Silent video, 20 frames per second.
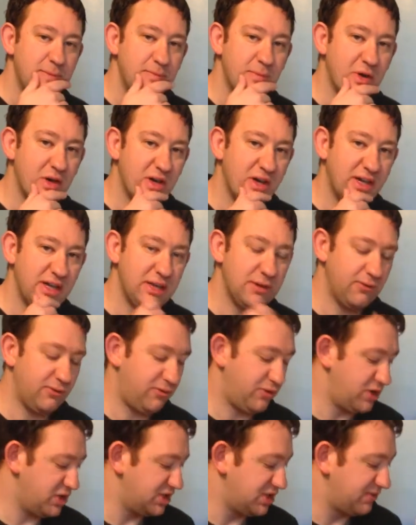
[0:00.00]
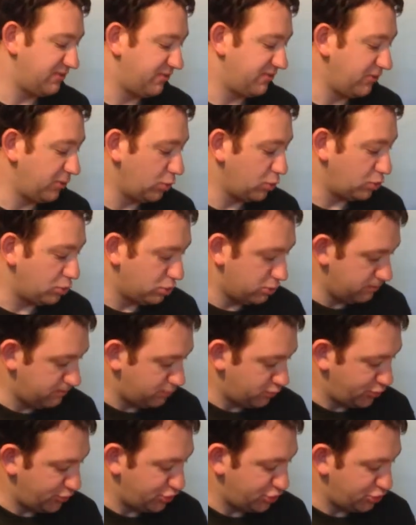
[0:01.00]
my first floor,
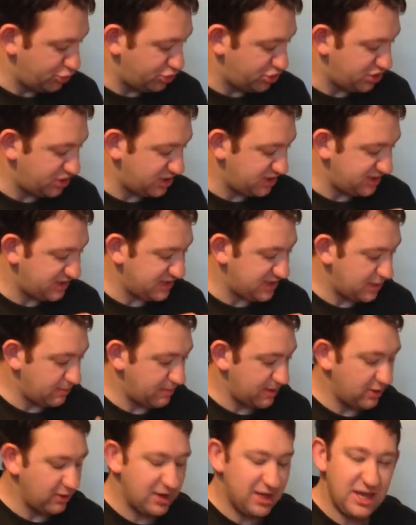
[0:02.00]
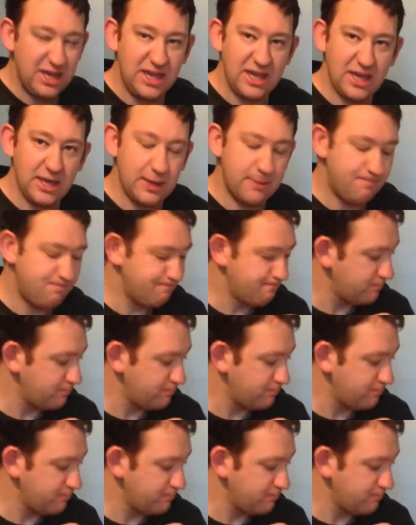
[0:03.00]
which should sit about here,